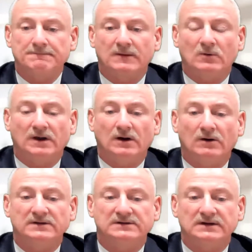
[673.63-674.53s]
what I
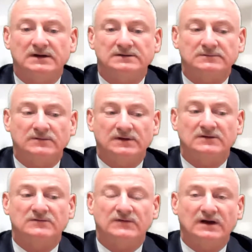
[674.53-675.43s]
always say is with an
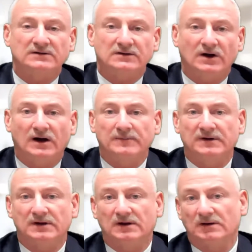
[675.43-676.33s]
advanced
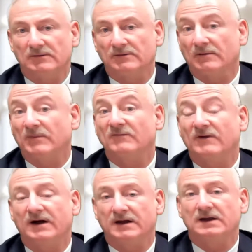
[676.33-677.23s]
copy
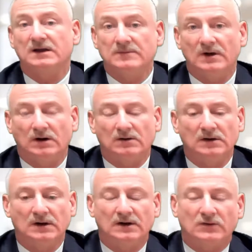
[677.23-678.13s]
via email.
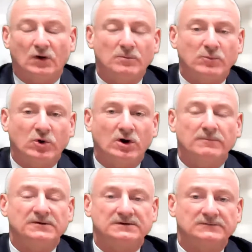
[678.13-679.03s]
The whole
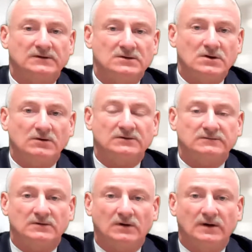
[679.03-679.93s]
purpose of the notice
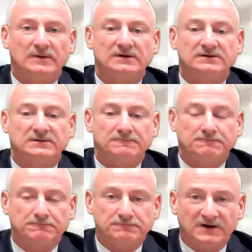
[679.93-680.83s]
requirement is to
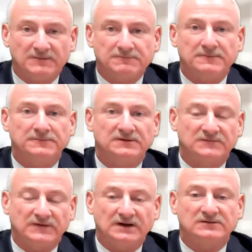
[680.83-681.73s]
give people an
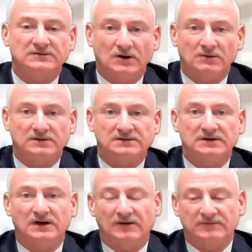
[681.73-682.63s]
advance notice
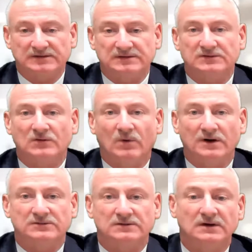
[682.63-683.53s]
of a
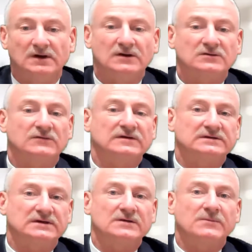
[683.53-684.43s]
situation. So if you
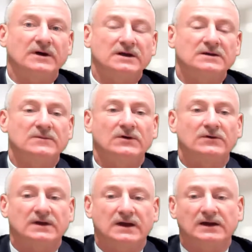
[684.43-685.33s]
send it by email,
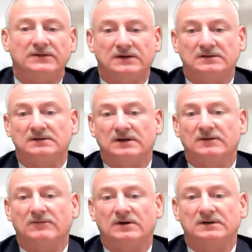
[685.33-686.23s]
they can't then
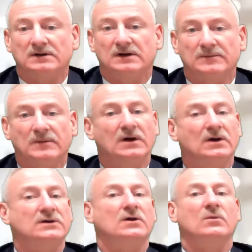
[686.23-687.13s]
later on claim,
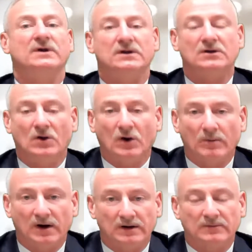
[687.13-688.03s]
we didn't know
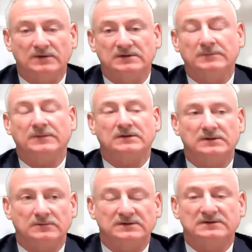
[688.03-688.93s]
about it. We
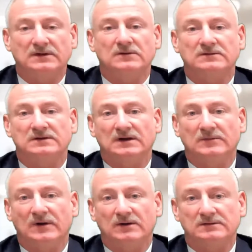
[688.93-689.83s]
typically would send those
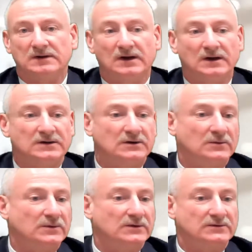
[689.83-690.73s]
emails,
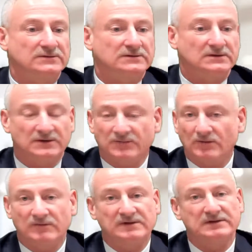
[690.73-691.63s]
with a
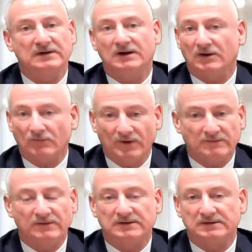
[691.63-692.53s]
delivery receipt and a
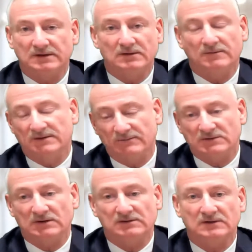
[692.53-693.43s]
red receipt. No one ever
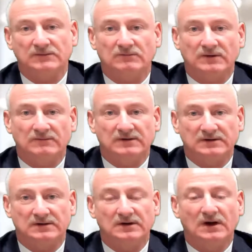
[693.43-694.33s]
checks off the red
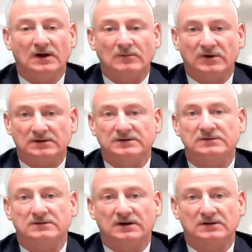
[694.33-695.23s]
receipt, but at least
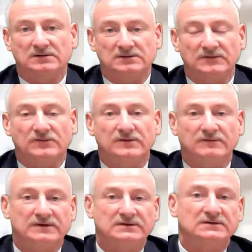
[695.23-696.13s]
you'll get a delivery
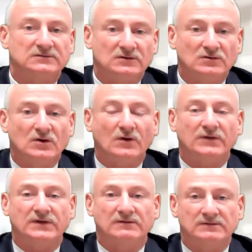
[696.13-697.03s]
receipt so you know
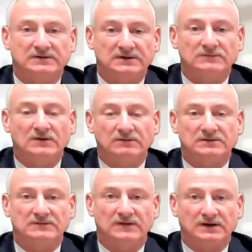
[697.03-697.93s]
that they received
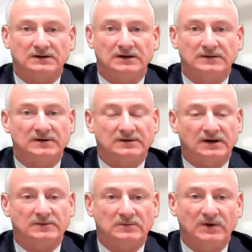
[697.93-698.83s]
notice of that claim on a
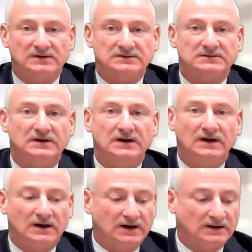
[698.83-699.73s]
timely basis
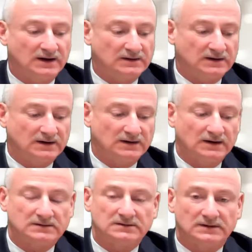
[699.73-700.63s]
and that
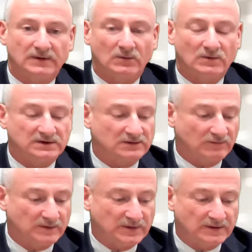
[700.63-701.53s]
it went to the
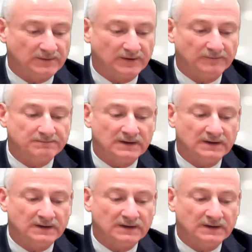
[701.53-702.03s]
right people.